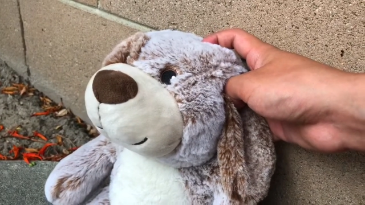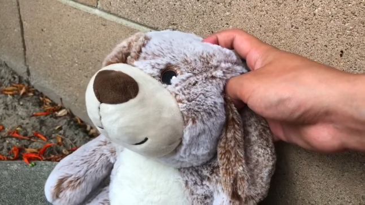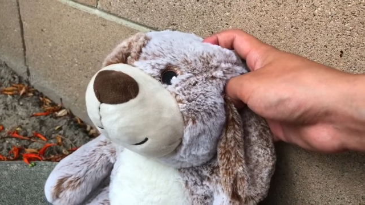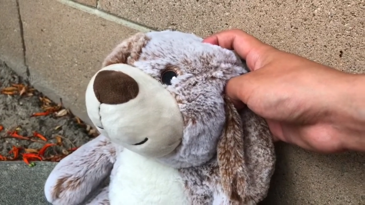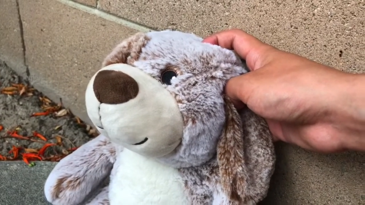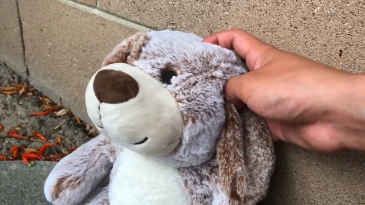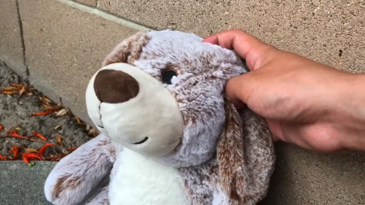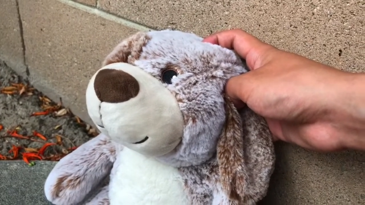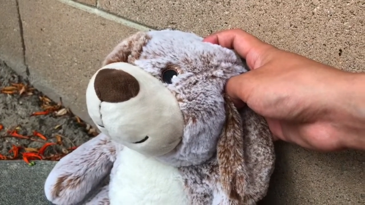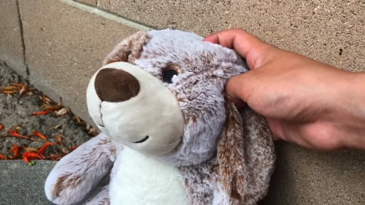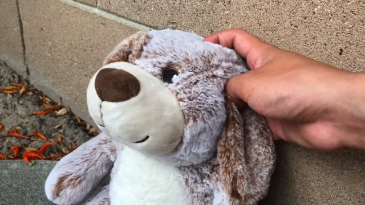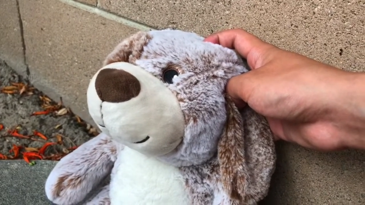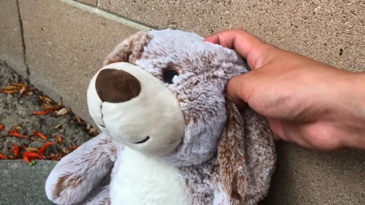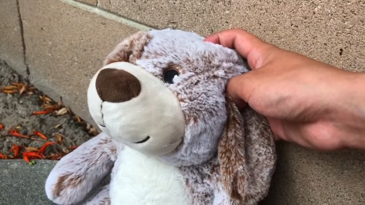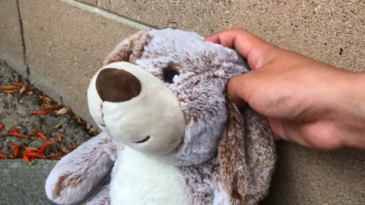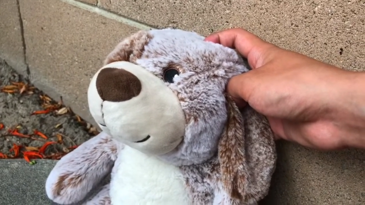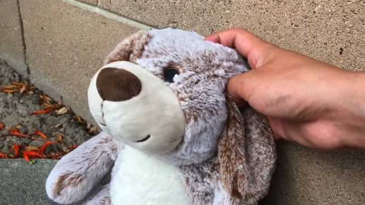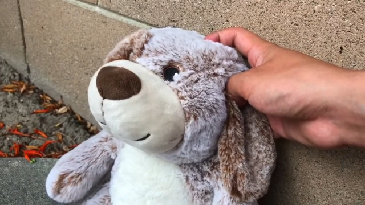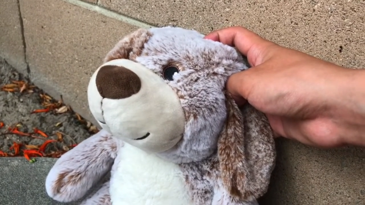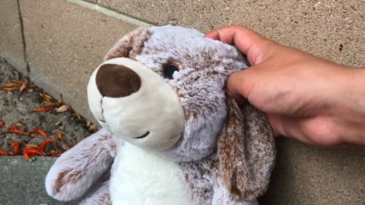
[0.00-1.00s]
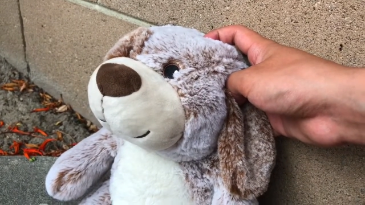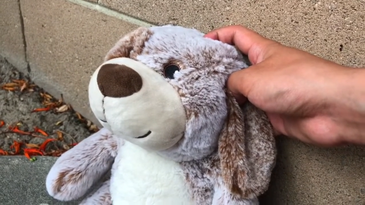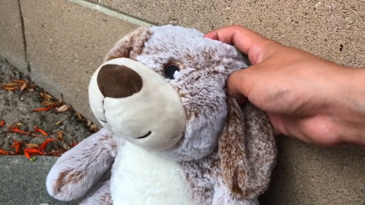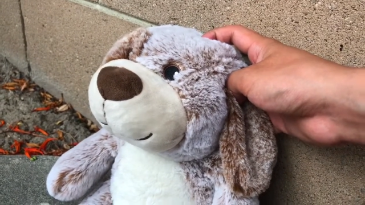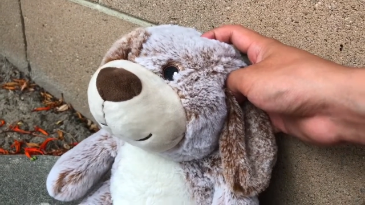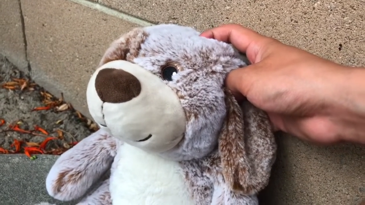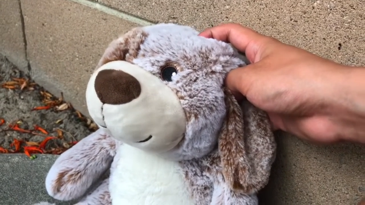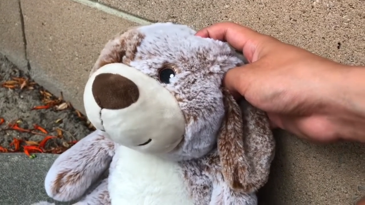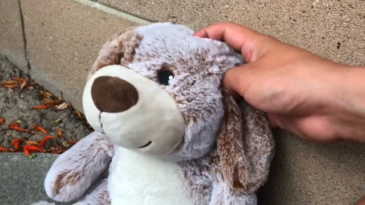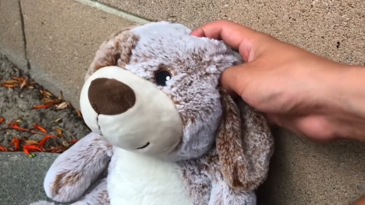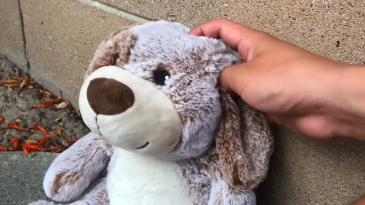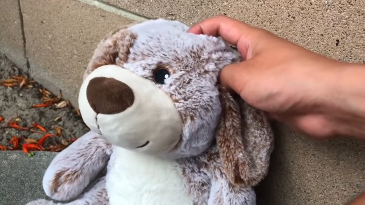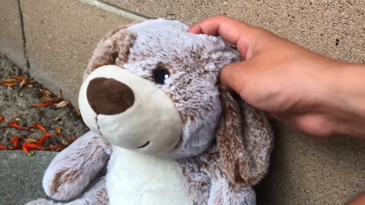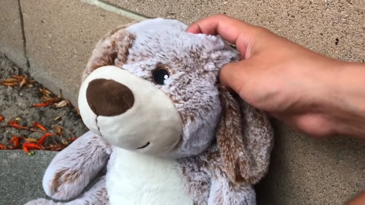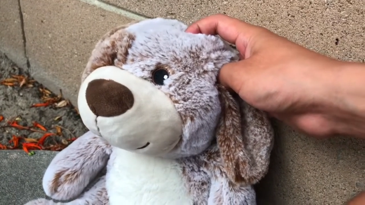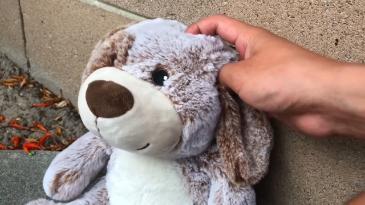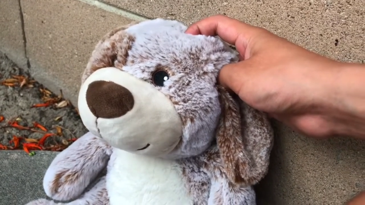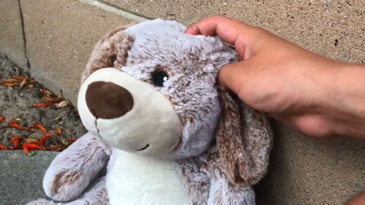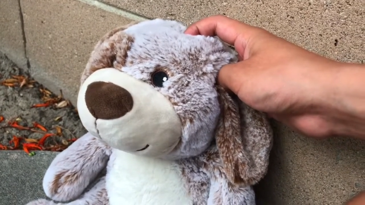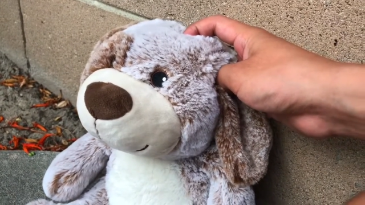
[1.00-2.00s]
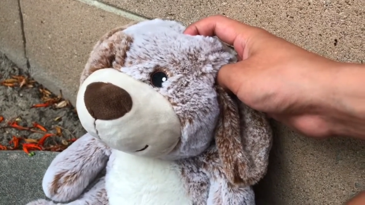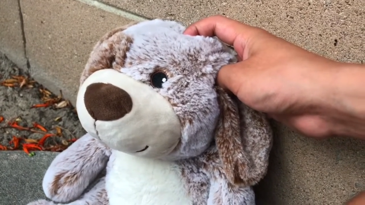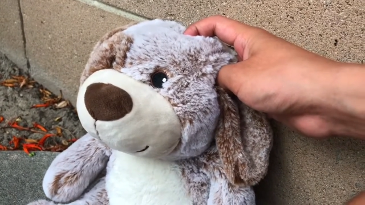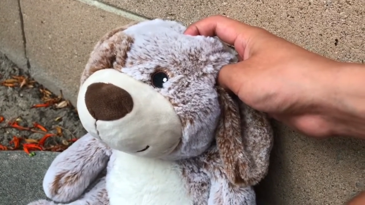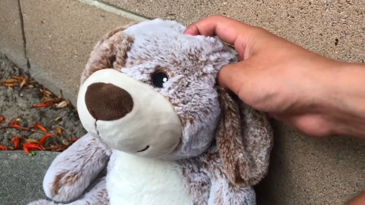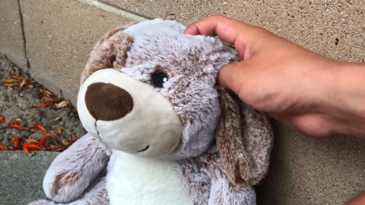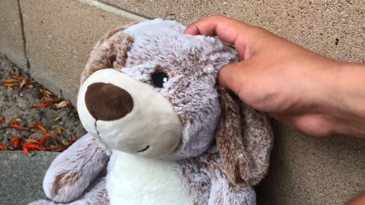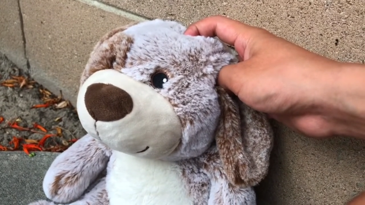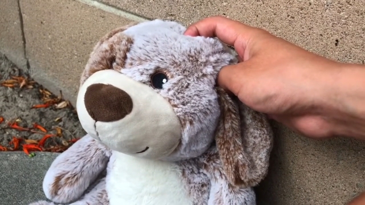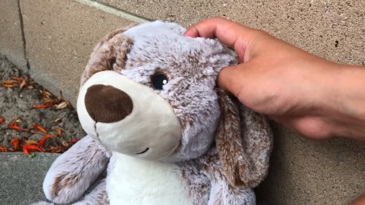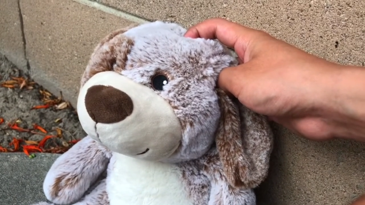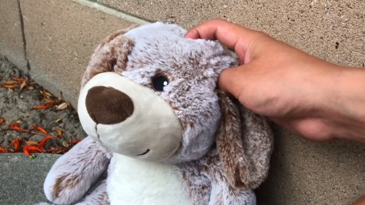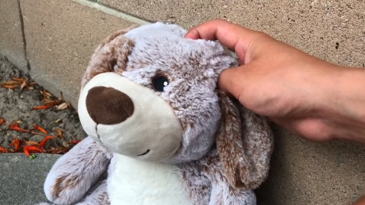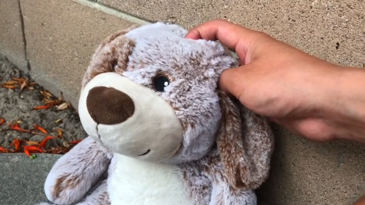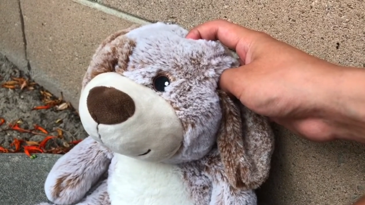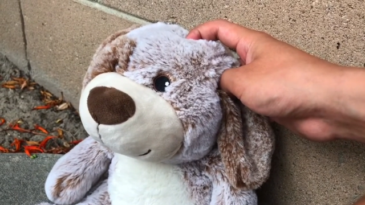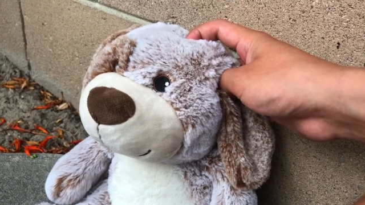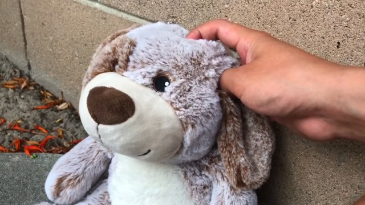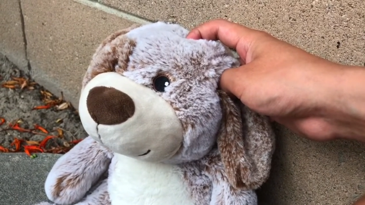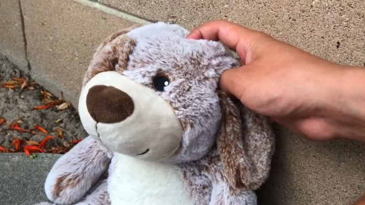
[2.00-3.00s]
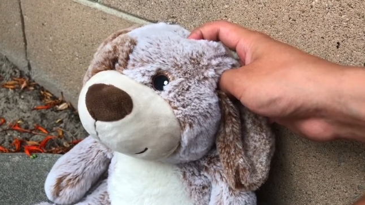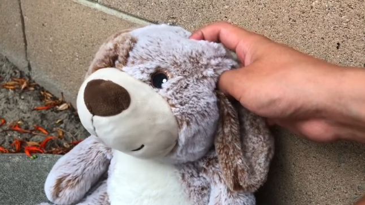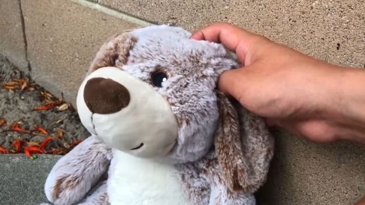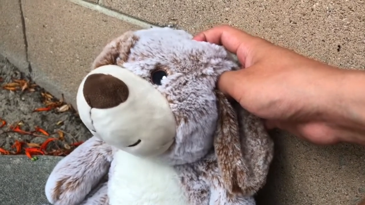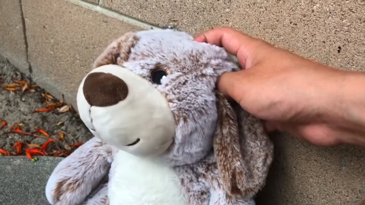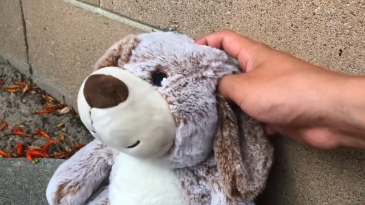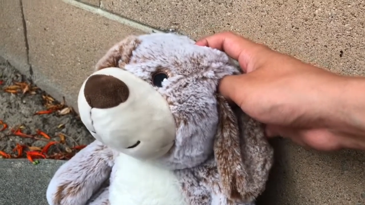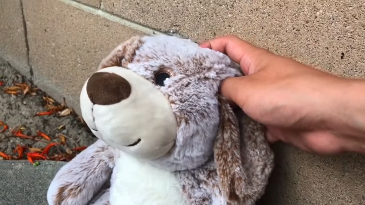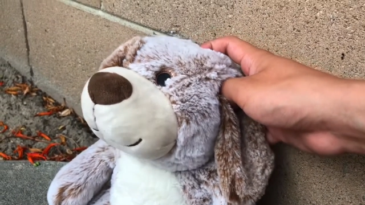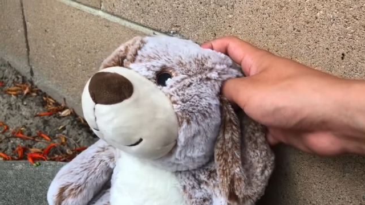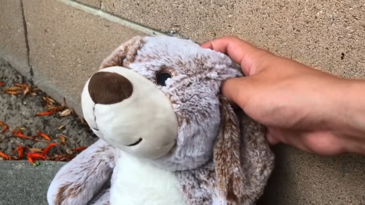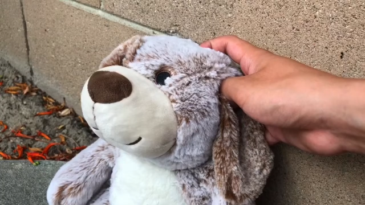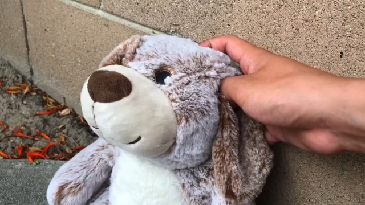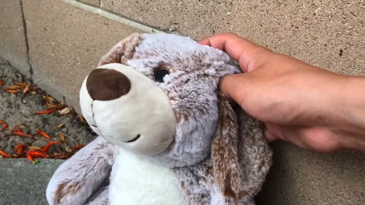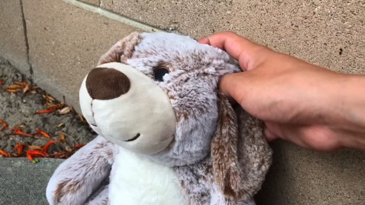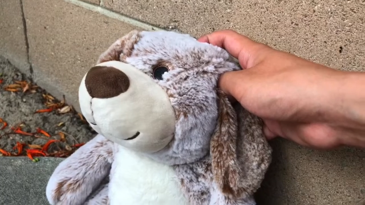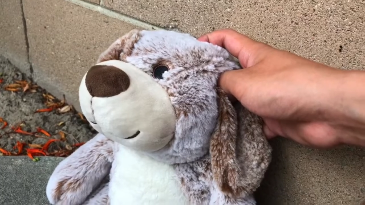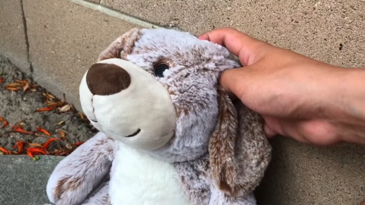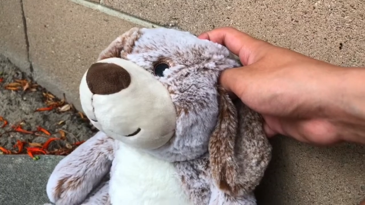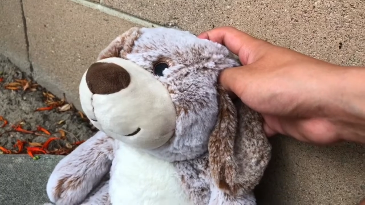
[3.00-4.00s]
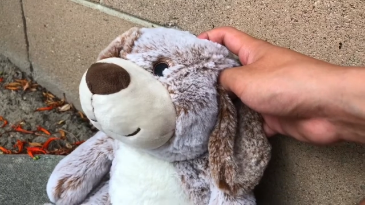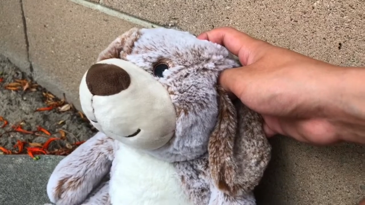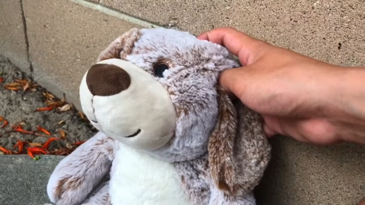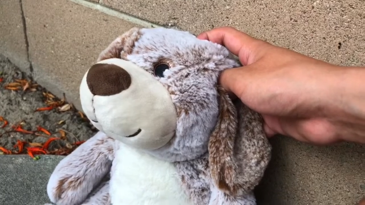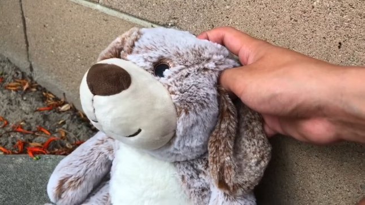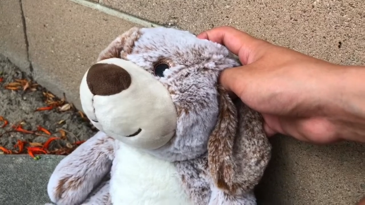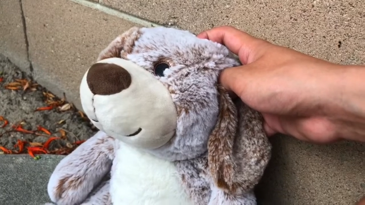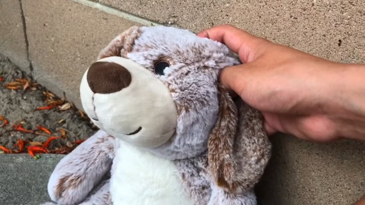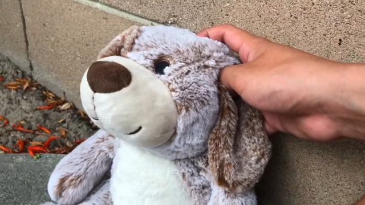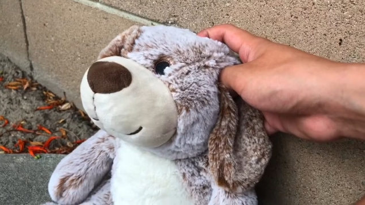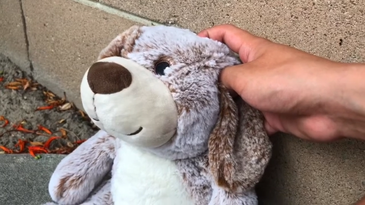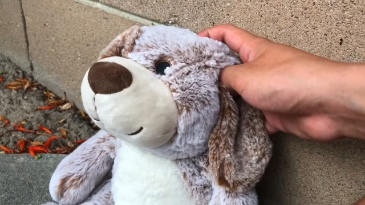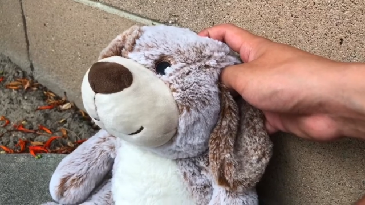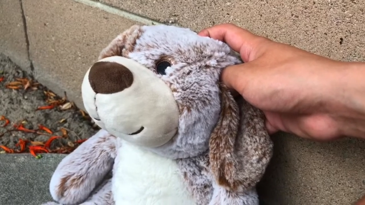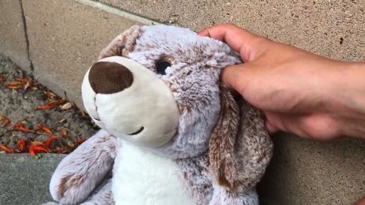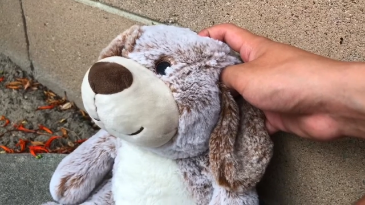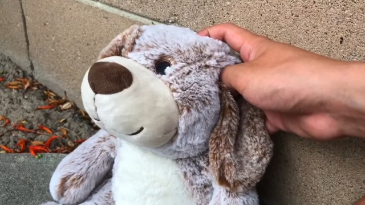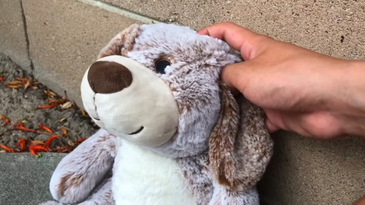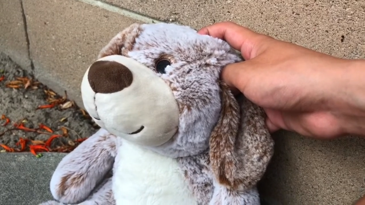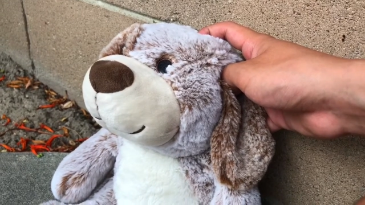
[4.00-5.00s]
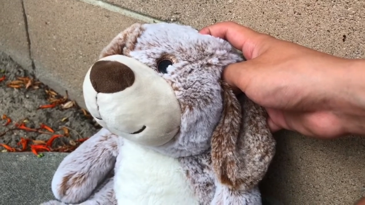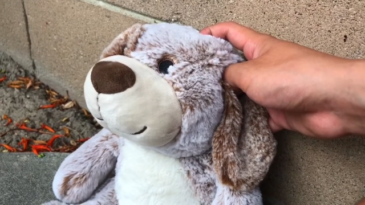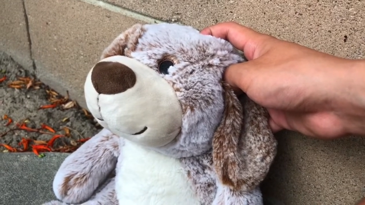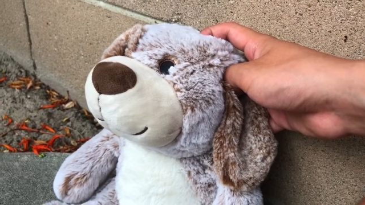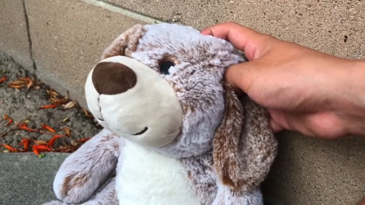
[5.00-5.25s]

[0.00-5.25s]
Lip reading: (no speaker visible)